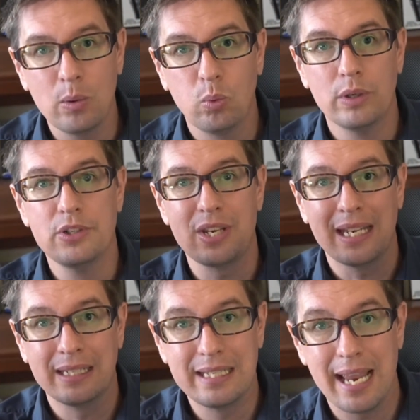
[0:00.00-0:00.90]
was
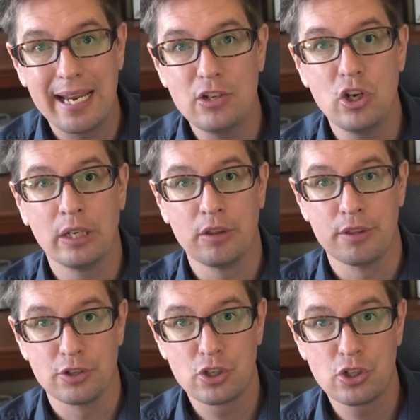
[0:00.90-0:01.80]
engaging the
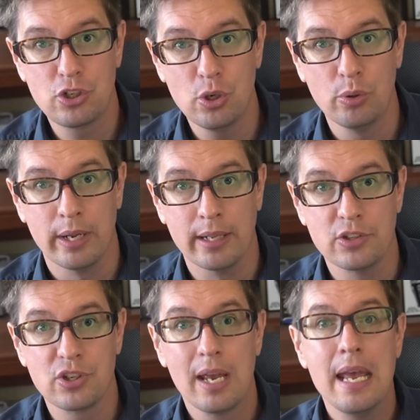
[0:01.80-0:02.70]
students